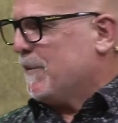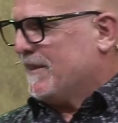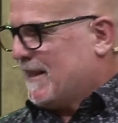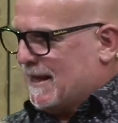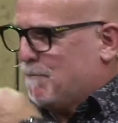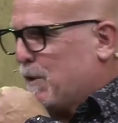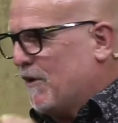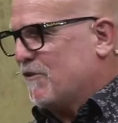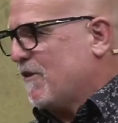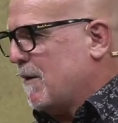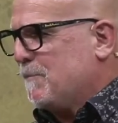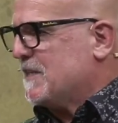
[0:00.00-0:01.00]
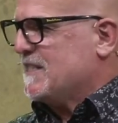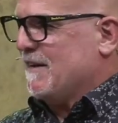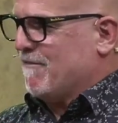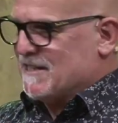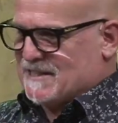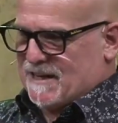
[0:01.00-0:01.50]
but they blow trumpets
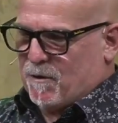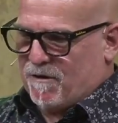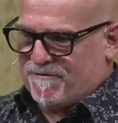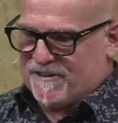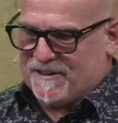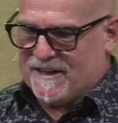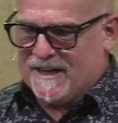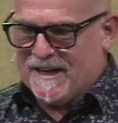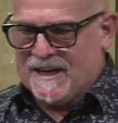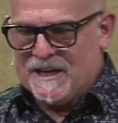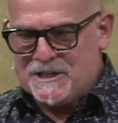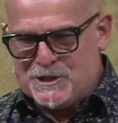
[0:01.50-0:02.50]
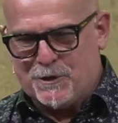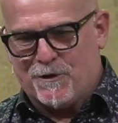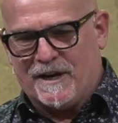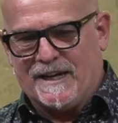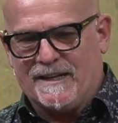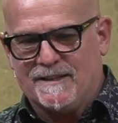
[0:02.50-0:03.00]
every so often
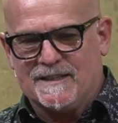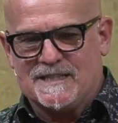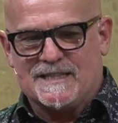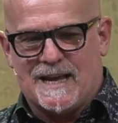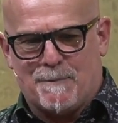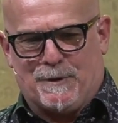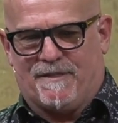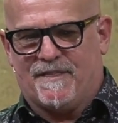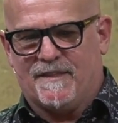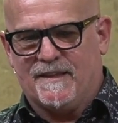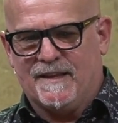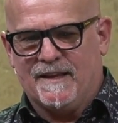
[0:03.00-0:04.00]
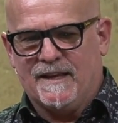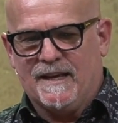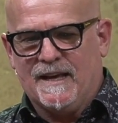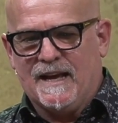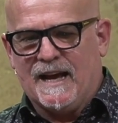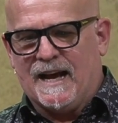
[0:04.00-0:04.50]
during the Sabbath.
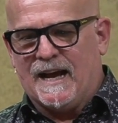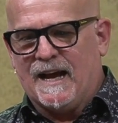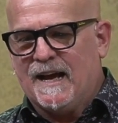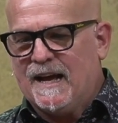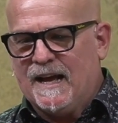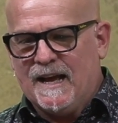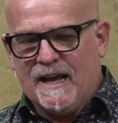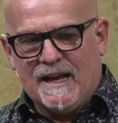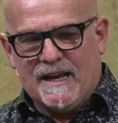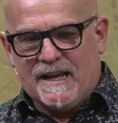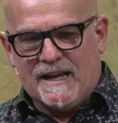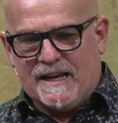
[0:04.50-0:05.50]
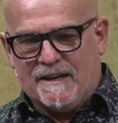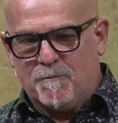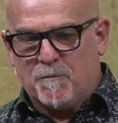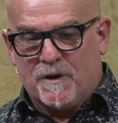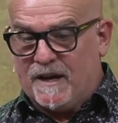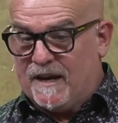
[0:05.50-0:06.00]

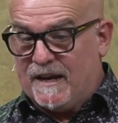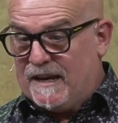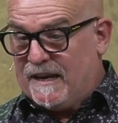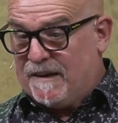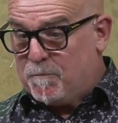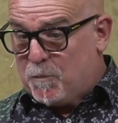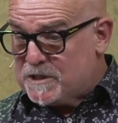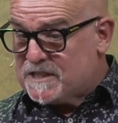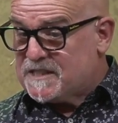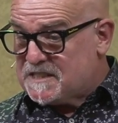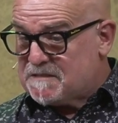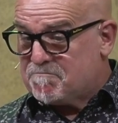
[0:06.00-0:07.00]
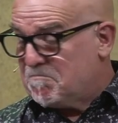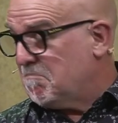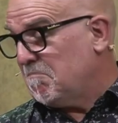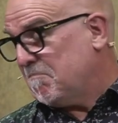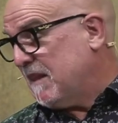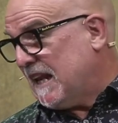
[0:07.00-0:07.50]
It was
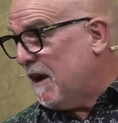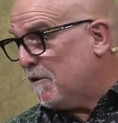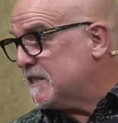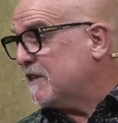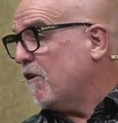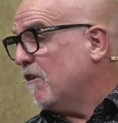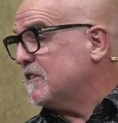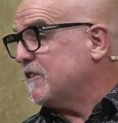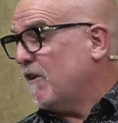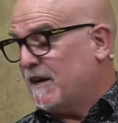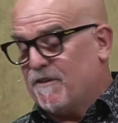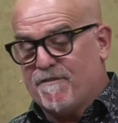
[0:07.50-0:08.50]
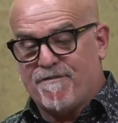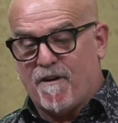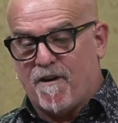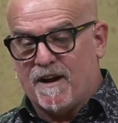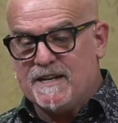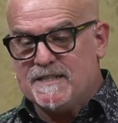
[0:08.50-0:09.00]
the lowest cost I could
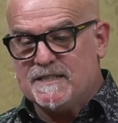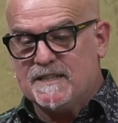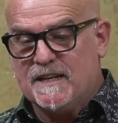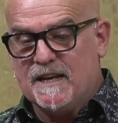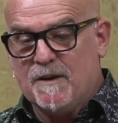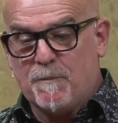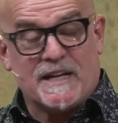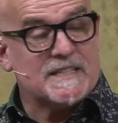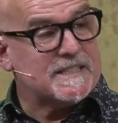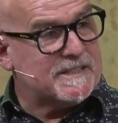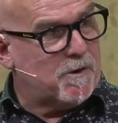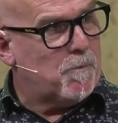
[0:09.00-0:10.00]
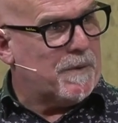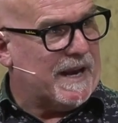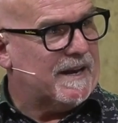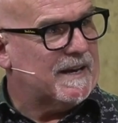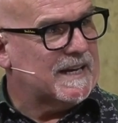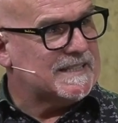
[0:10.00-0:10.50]
find, but it still
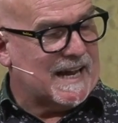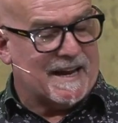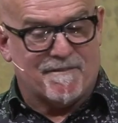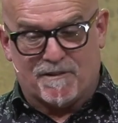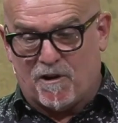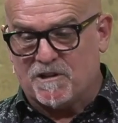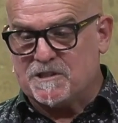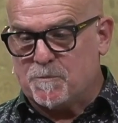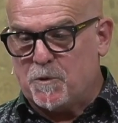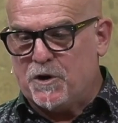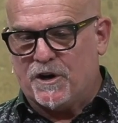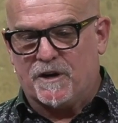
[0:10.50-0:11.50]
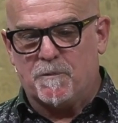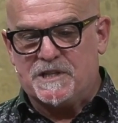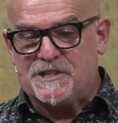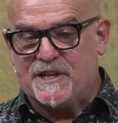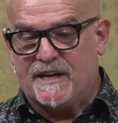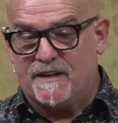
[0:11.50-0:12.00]
meant a day of lost work,
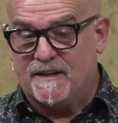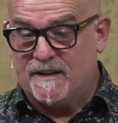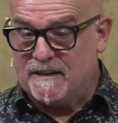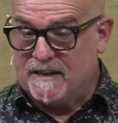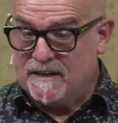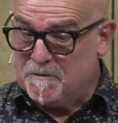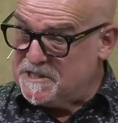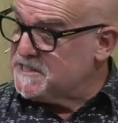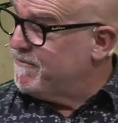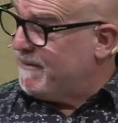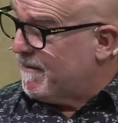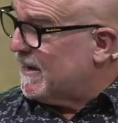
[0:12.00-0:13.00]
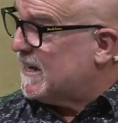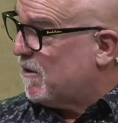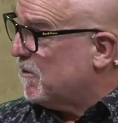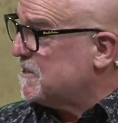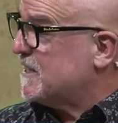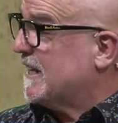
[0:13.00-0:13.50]
which is very
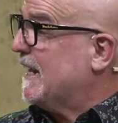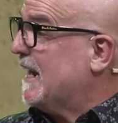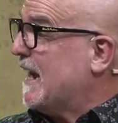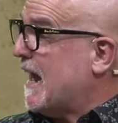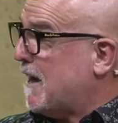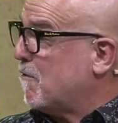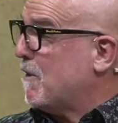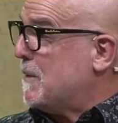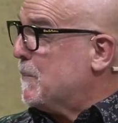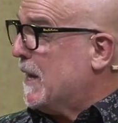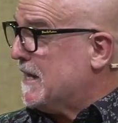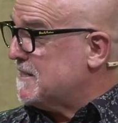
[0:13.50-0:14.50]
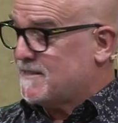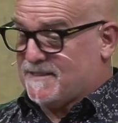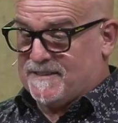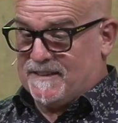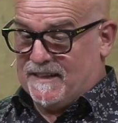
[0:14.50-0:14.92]
costly in an agri-based